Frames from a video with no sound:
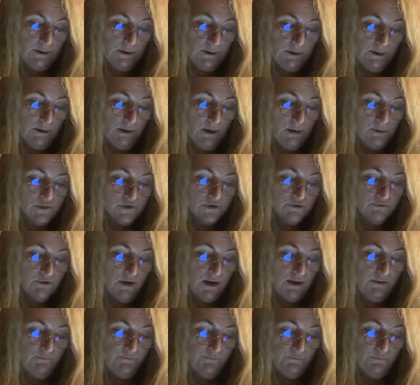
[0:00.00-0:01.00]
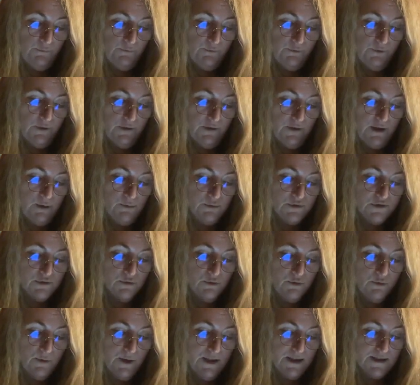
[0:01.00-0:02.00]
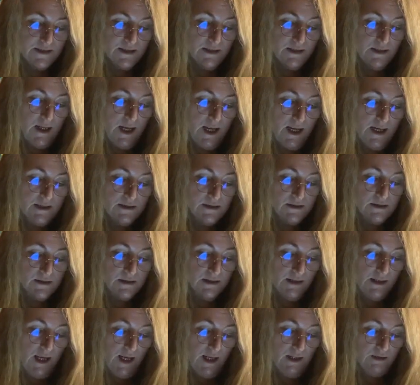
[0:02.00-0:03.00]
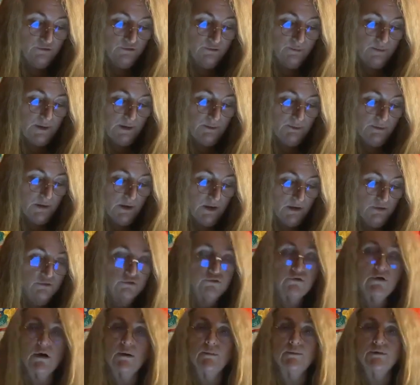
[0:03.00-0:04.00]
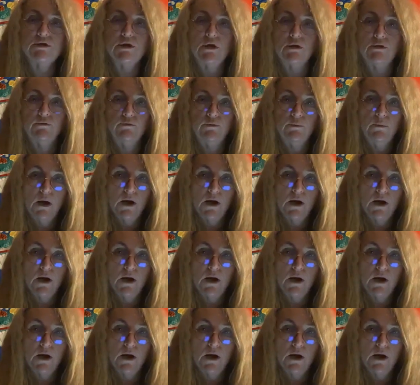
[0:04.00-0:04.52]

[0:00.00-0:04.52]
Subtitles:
I was grateful that there was always a net to catch me when I tripped over my